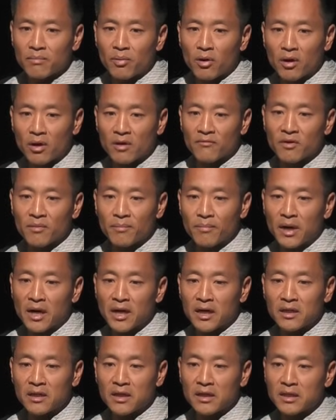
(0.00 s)
part of your
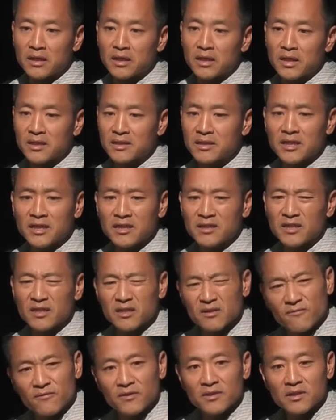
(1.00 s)
body that doesn't
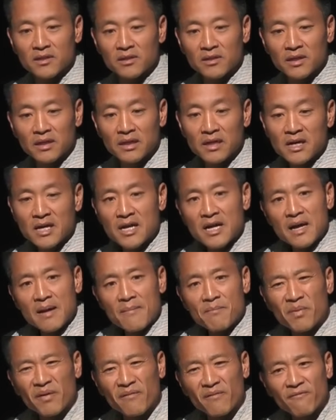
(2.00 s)
exist physically,
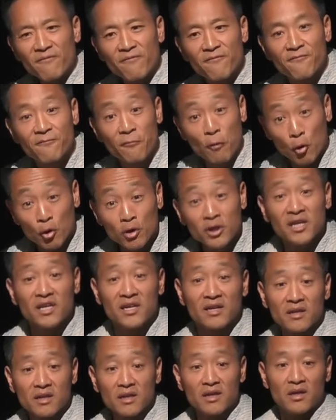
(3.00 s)
but
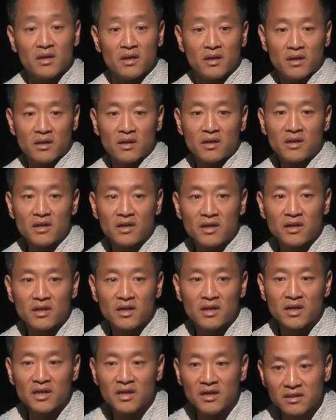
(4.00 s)
fully
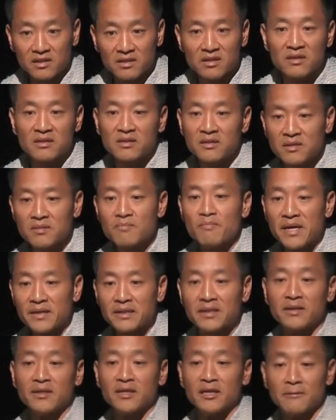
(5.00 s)
exists
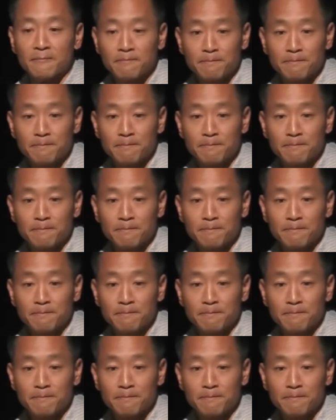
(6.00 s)
mentally.